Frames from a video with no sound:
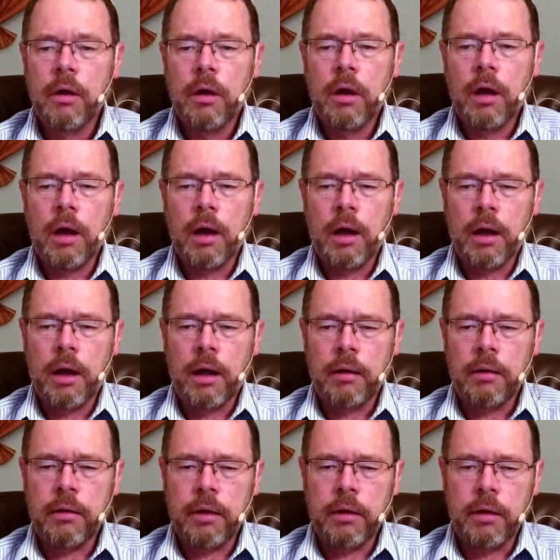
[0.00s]

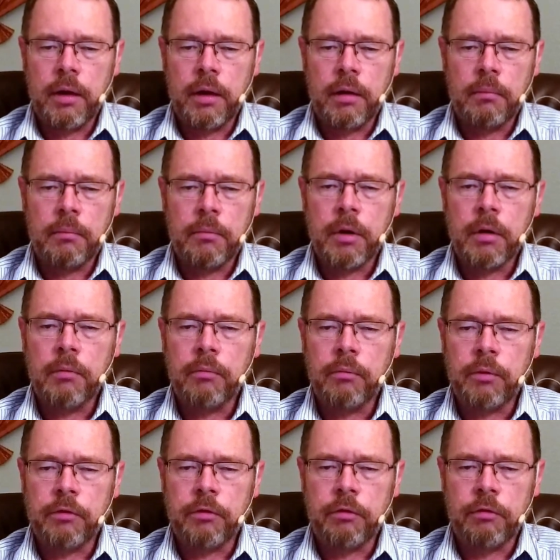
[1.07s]

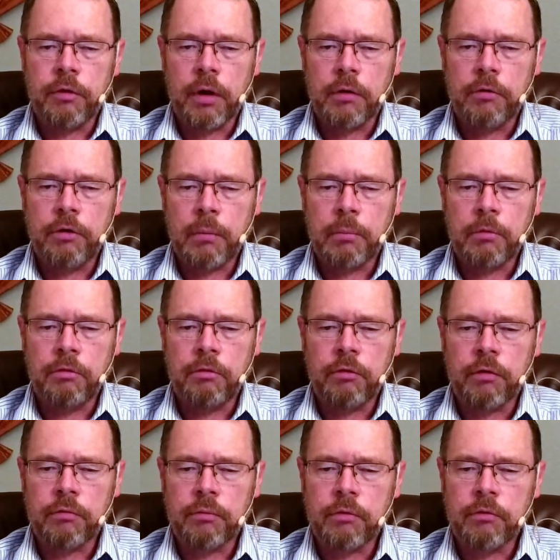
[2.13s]
which is chapter
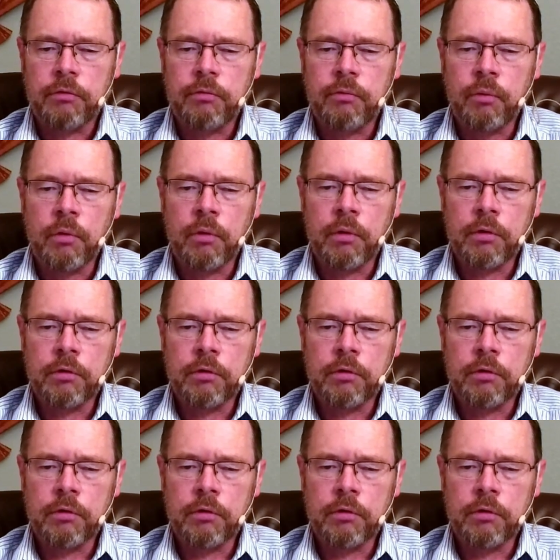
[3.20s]
6, verse 4,